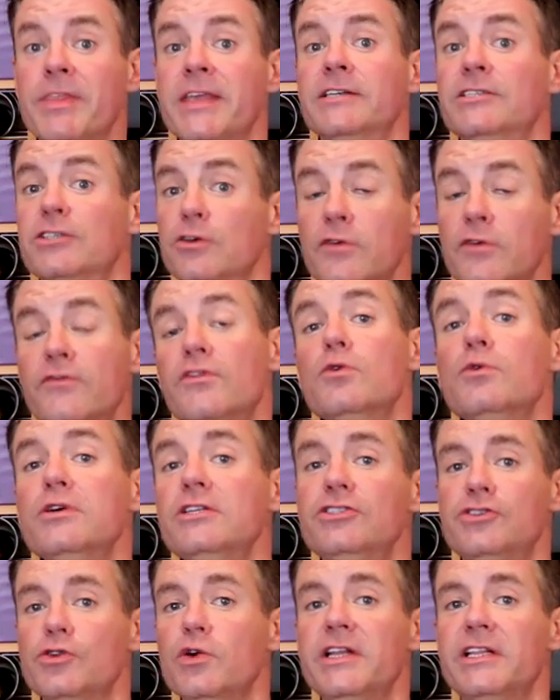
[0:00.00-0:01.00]
So if you
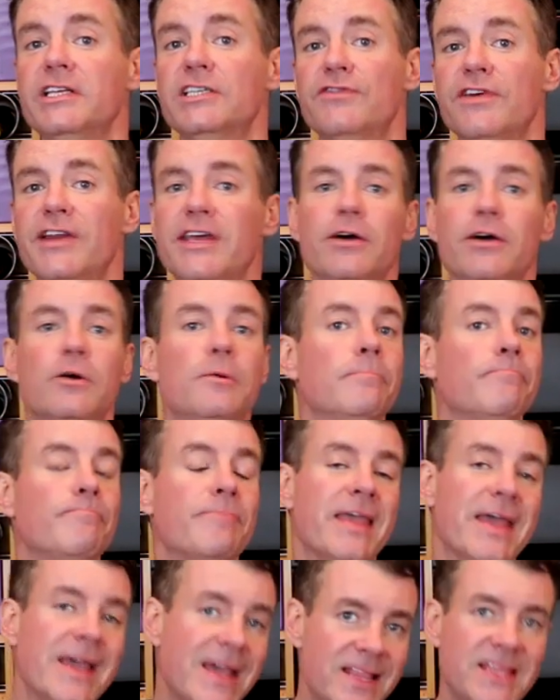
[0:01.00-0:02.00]
enjoyed this video,
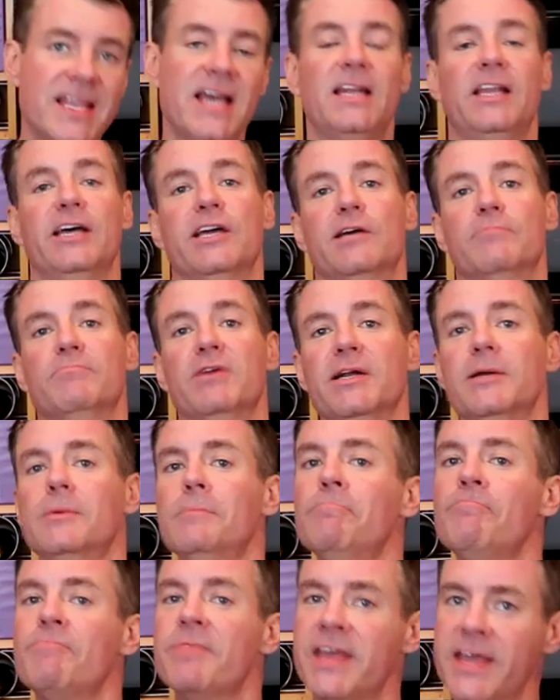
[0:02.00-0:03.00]
hit that like button
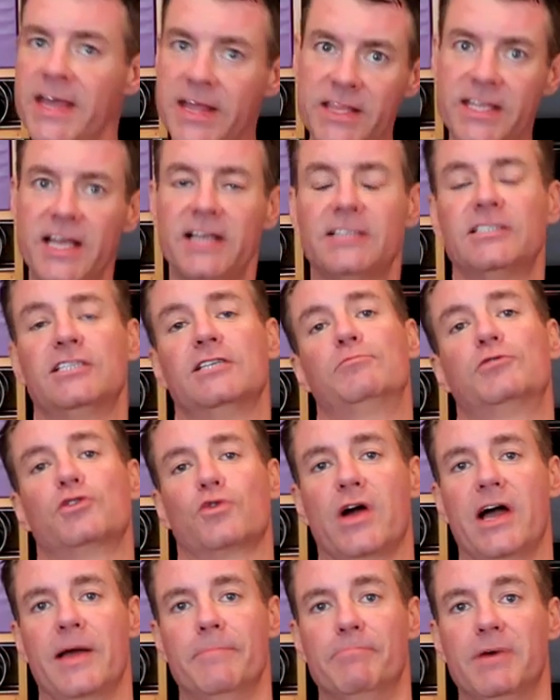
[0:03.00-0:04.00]
hit that
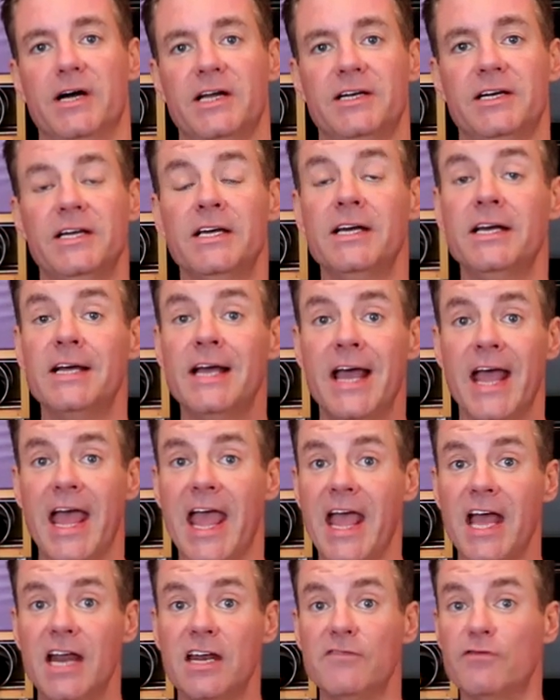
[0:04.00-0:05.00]
subscribe button.
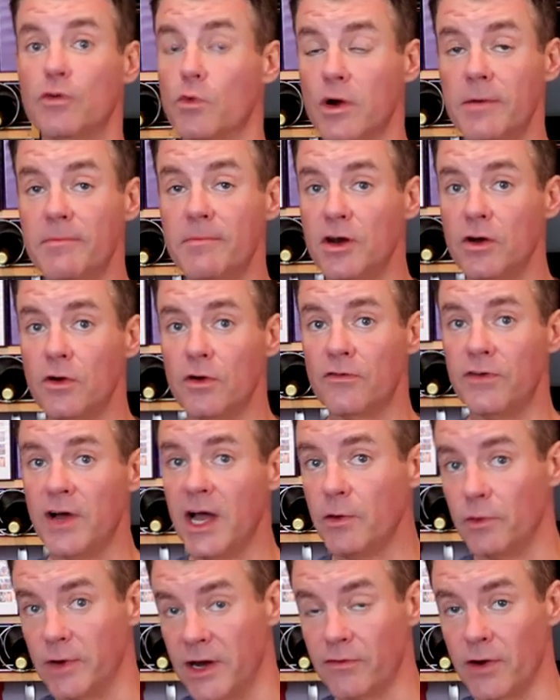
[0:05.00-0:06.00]
And if you want to be
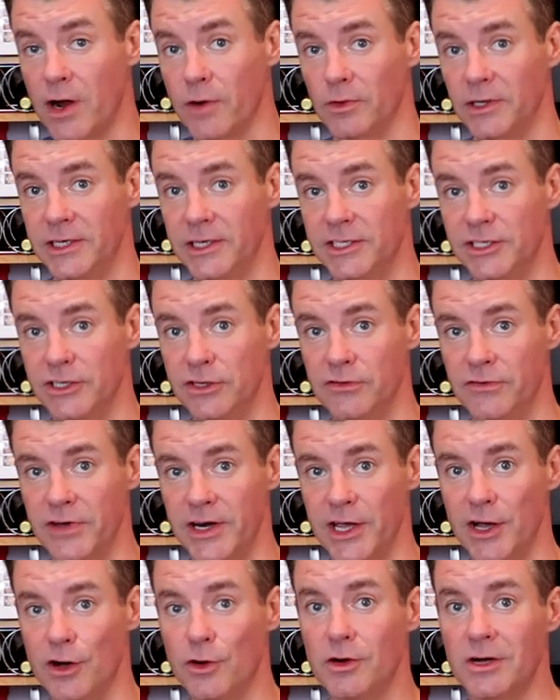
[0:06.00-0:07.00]
notified whenever I release a new
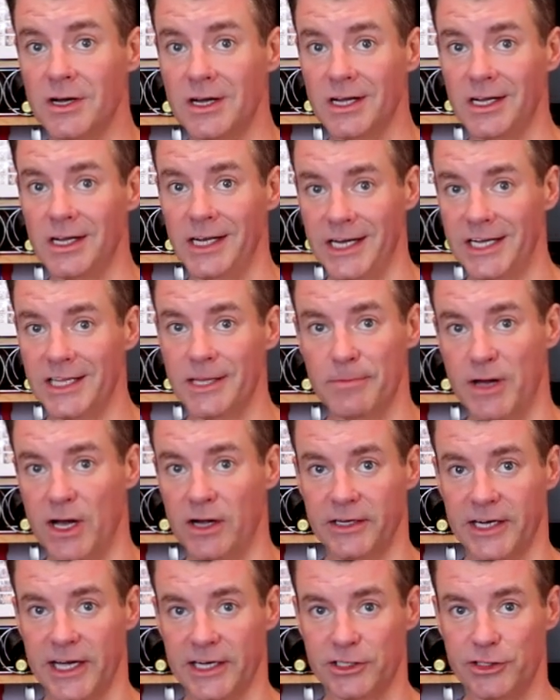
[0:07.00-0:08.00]
video, click the bell
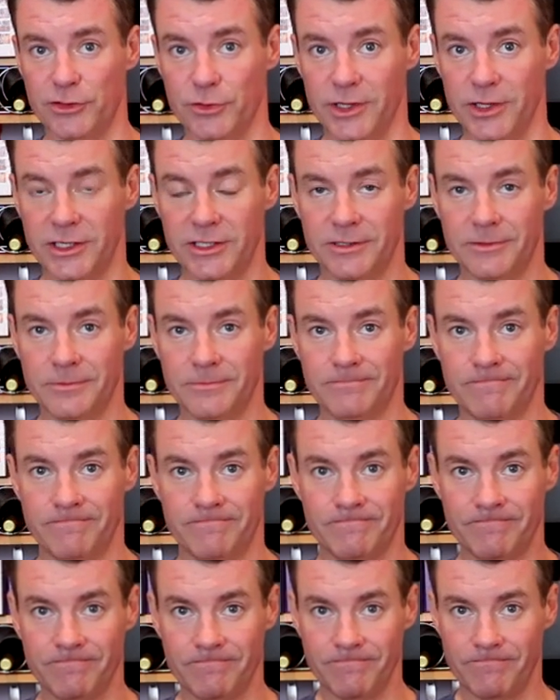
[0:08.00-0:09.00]
next to it.
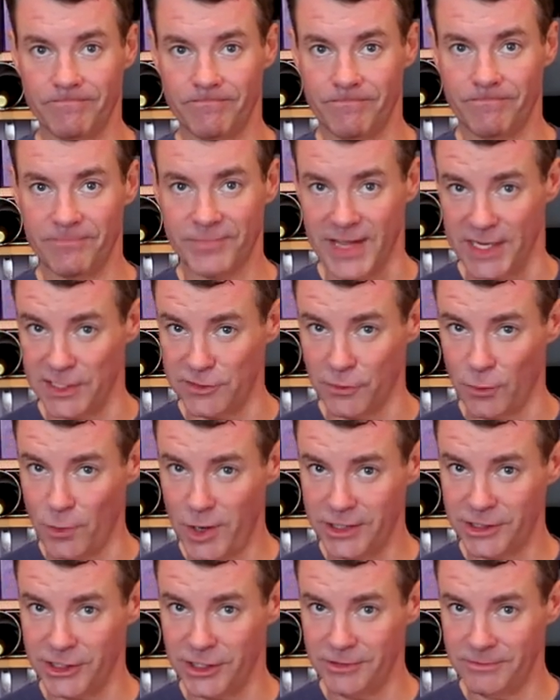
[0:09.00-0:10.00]
Thanks for
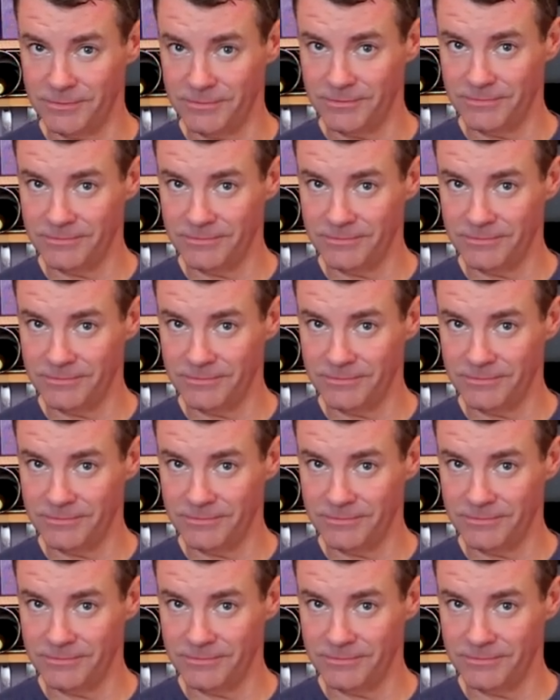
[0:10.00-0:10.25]
watching.